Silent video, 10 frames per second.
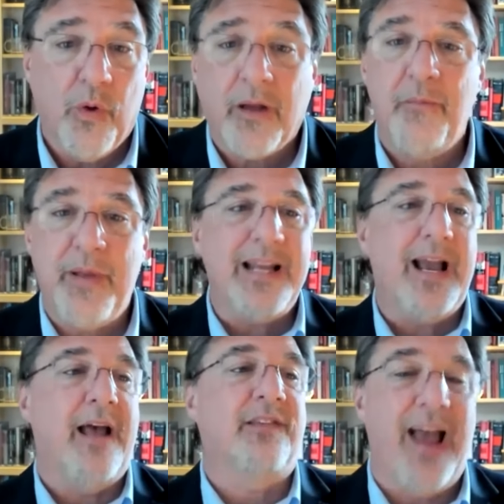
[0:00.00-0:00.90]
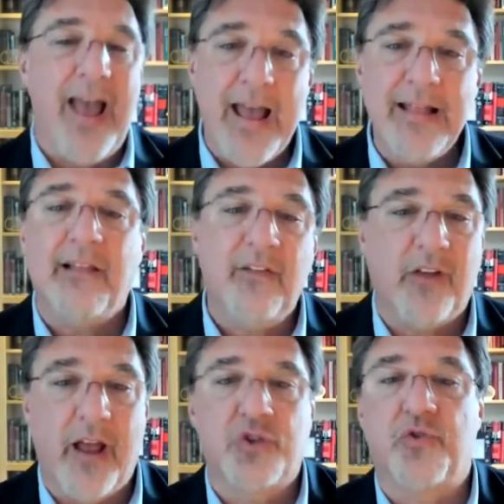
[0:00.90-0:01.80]
Wikipedia has
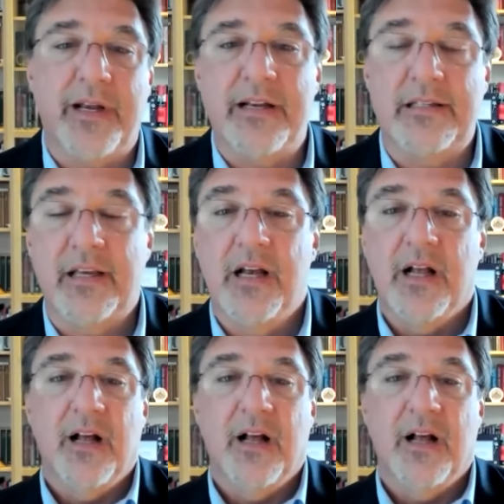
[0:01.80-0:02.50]
endless entries